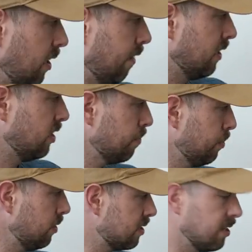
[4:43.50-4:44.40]
If I just
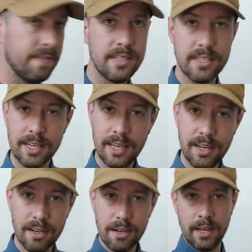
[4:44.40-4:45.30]
put the selfie stick
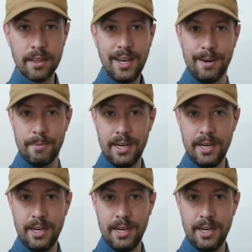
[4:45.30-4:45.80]
here and the camera